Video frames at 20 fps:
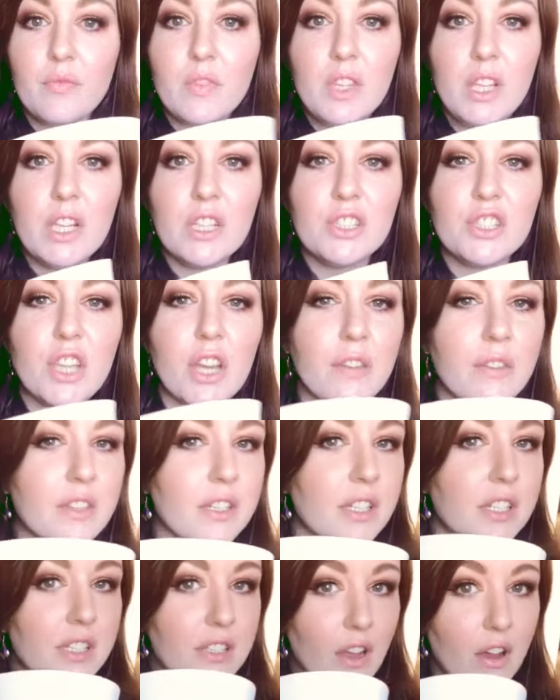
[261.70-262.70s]
So the
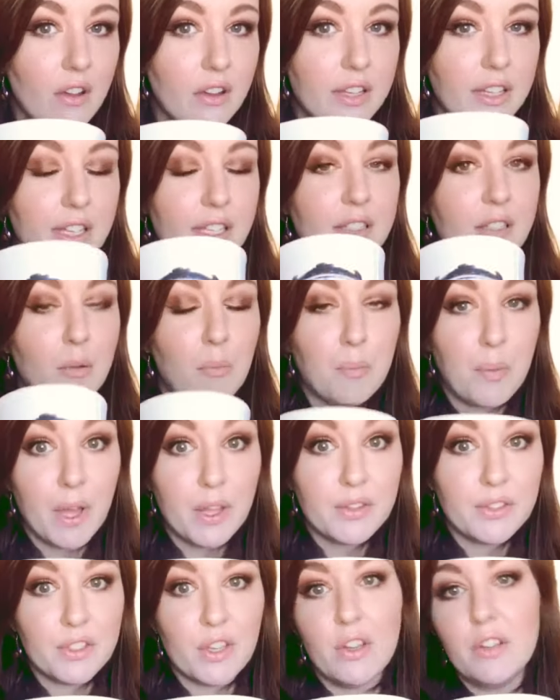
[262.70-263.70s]
design is on
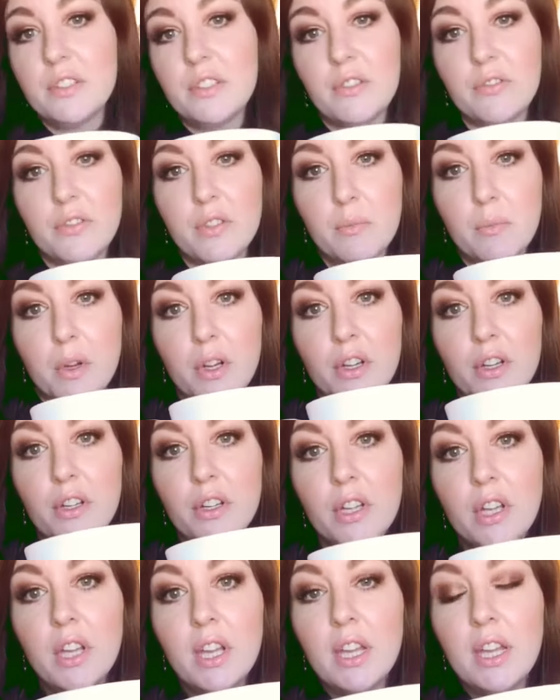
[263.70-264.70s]
both sides of the mug
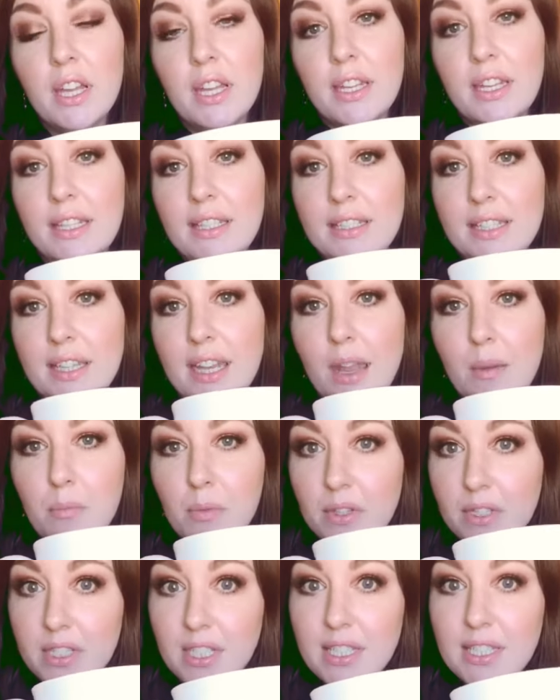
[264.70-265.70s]
and it's a
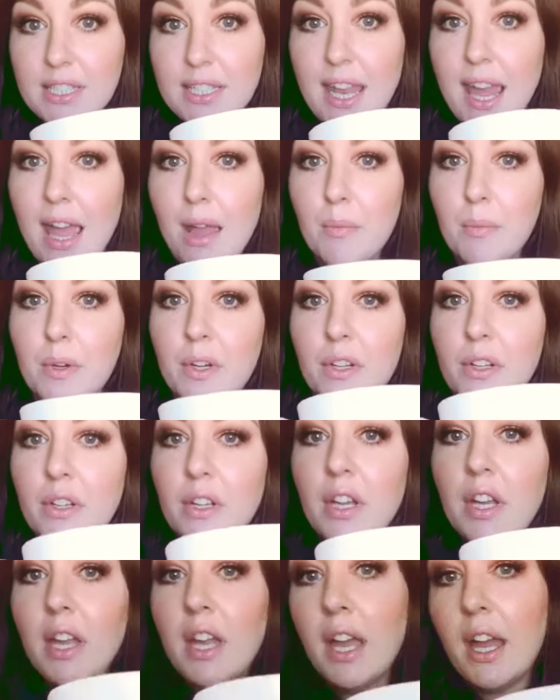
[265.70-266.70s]
Nemesis Now mug
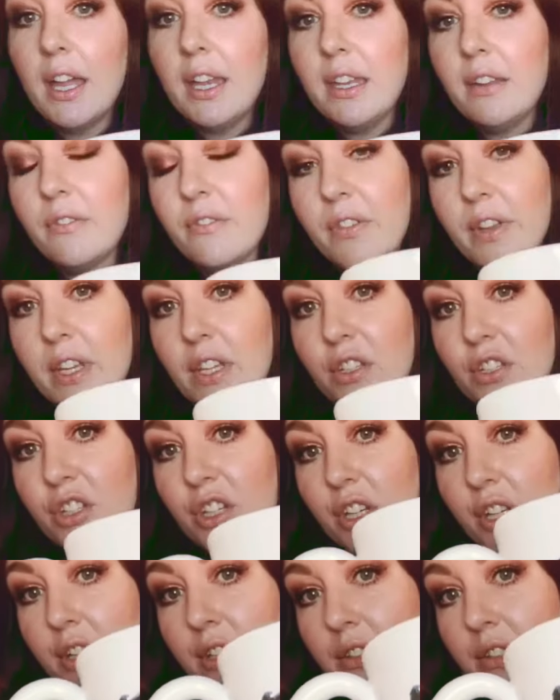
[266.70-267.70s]
and it
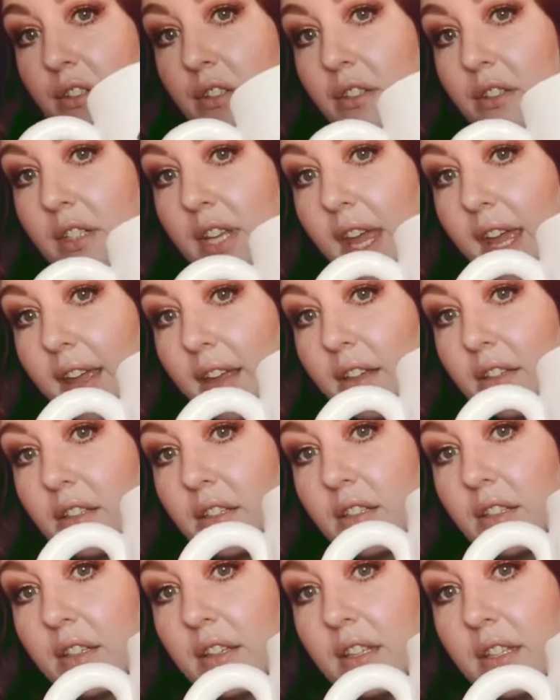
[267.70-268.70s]
features
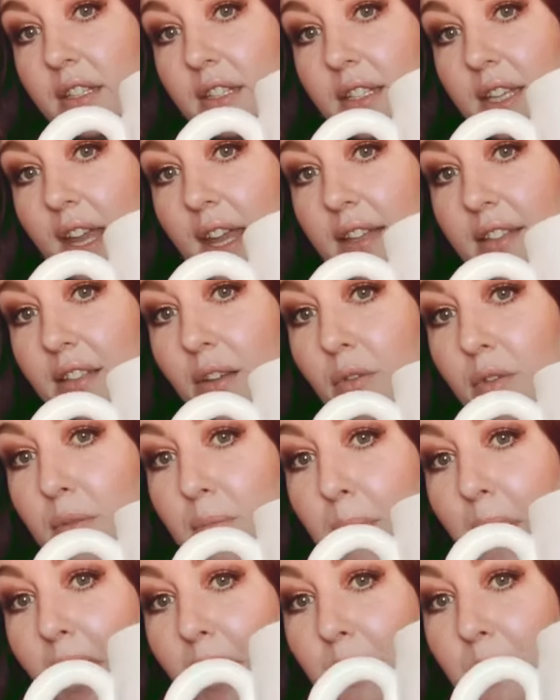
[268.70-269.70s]
text that says, oh it's
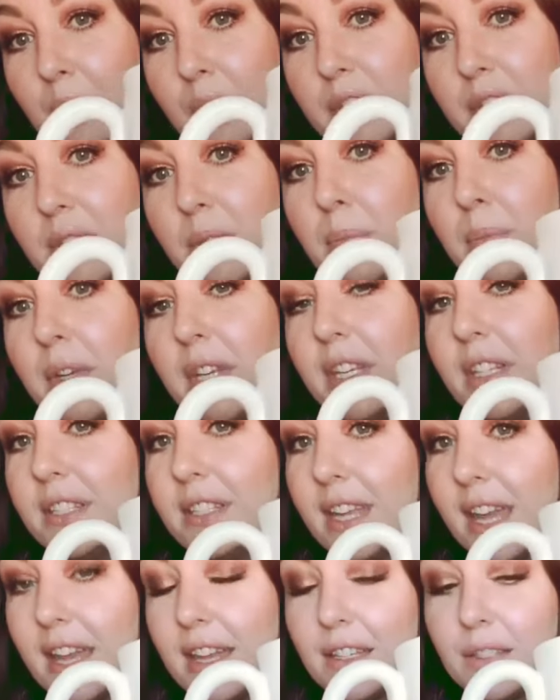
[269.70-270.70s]
backwards, but it
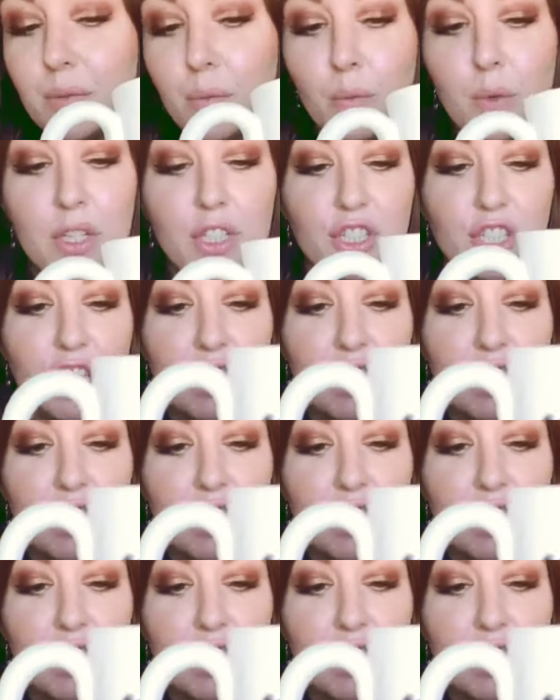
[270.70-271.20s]
says, Witch's